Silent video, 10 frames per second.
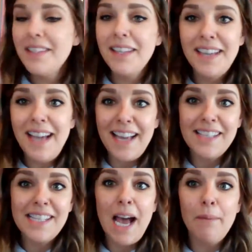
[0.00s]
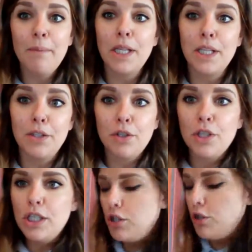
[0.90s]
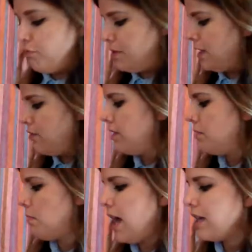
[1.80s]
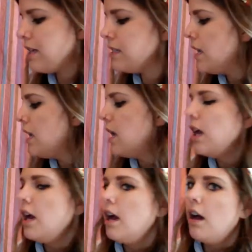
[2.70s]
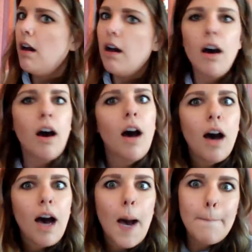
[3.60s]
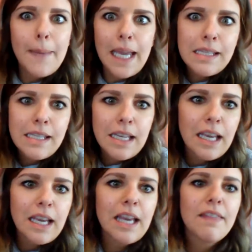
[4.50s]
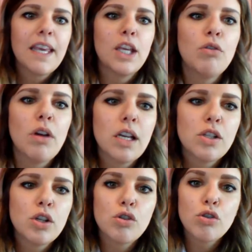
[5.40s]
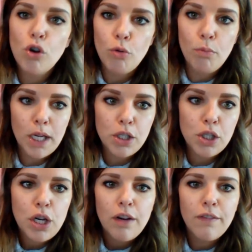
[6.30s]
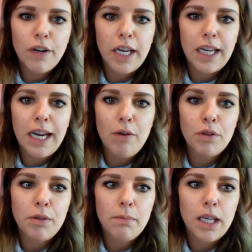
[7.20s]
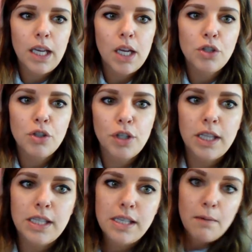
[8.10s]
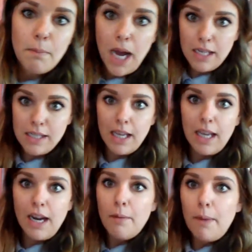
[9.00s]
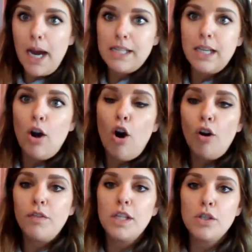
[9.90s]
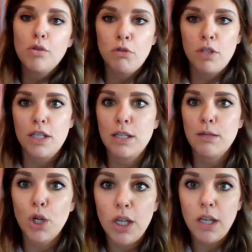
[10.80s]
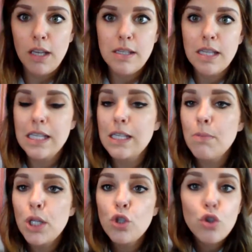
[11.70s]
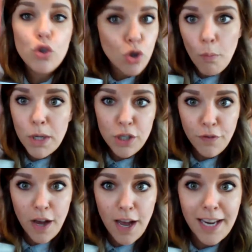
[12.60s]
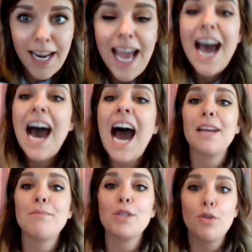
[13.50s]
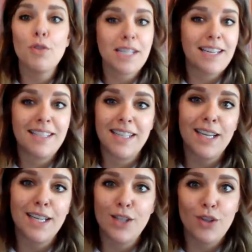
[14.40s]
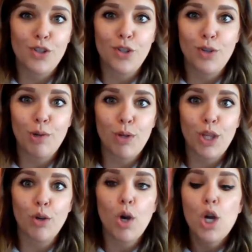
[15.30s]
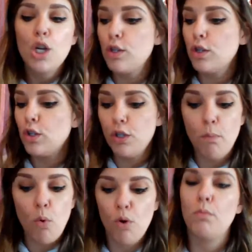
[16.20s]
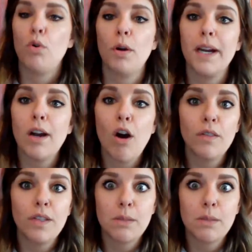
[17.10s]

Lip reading: guys, I'm literally so obsessed with this box. amazing. Thank you guys so much for hanging out with me during this unboxing and unboxing all of these solar system goodies. This has been so much fun. I am so excited to get into this unit with you, to learn more and more about all of these